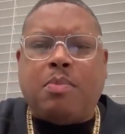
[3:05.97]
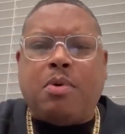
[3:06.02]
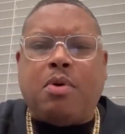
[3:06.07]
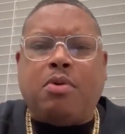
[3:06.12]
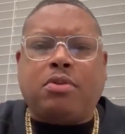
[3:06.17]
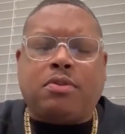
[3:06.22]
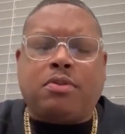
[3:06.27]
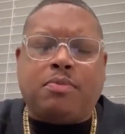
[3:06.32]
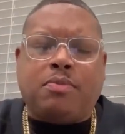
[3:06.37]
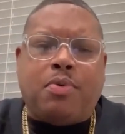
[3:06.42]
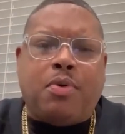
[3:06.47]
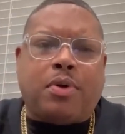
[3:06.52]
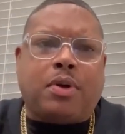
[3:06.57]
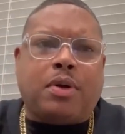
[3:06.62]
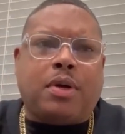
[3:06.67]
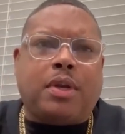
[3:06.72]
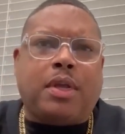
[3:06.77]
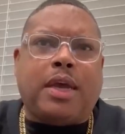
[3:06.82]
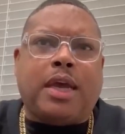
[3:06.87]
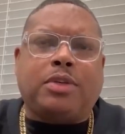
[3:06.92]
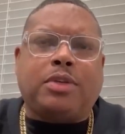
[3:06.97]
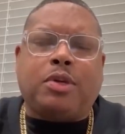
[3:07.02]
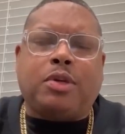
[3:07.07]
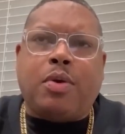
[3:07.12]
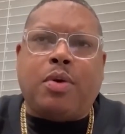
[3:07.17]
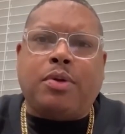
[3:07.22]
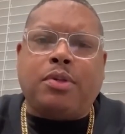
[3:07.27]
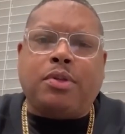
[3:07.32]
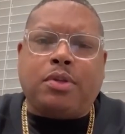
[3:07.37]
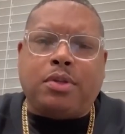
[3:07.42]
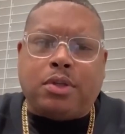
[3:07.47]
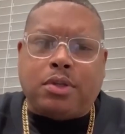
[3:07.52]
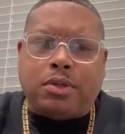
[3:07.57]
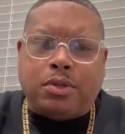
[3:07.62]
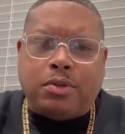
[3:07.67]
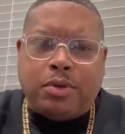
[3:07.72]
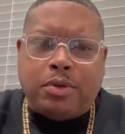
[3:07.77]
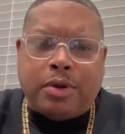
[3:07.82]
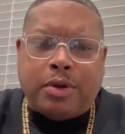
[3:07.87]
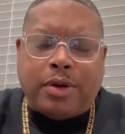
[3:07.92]
But most importantly, as you go
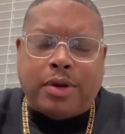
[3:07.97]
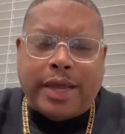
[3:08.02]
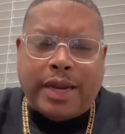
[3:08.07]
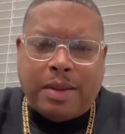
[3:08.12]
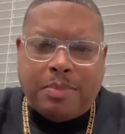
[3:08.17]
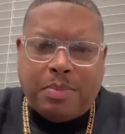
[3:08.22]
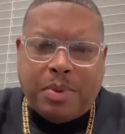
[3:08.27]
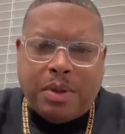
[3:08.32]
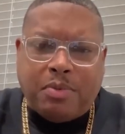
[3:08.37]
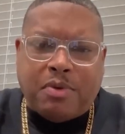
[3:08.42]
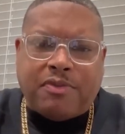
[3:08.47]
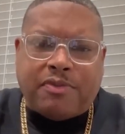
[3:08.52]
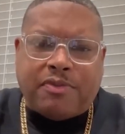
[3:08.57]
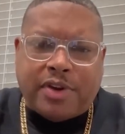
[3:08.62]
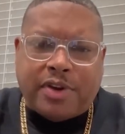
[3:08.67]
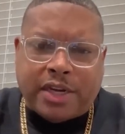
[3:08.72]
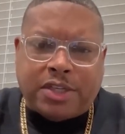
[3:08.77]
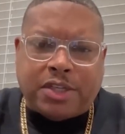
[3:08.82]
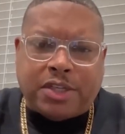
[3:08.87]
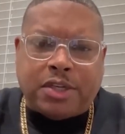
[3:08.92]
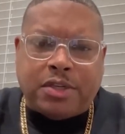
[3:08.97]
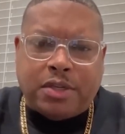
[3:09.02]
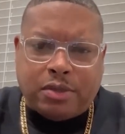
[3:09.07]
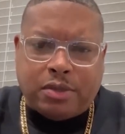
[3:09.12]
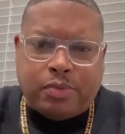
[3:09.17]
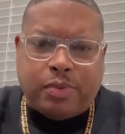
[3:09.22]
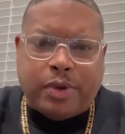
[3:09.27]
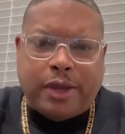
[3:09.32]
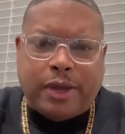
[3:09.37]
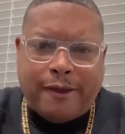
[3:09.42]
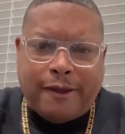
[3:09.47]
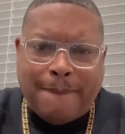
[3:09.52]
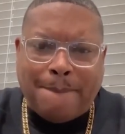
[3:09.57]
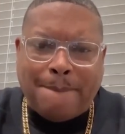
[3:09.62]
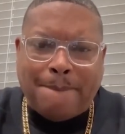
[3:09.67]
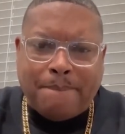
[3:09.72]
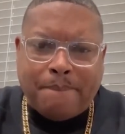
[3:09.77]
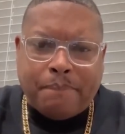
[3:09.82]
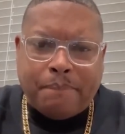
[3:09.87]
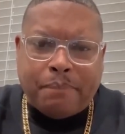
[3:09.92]
into this new year, let it be reflection this
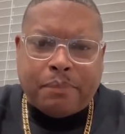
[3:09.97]
week.